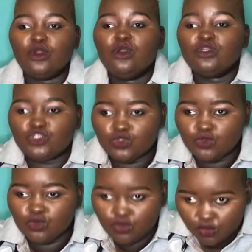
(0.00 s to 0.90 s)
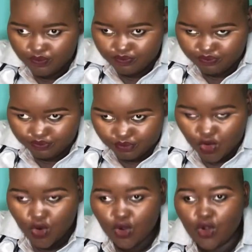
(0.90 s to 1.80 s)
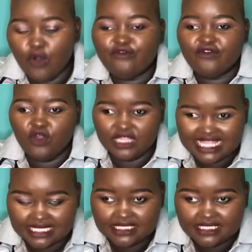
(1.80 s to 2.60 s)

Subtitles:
do more on this.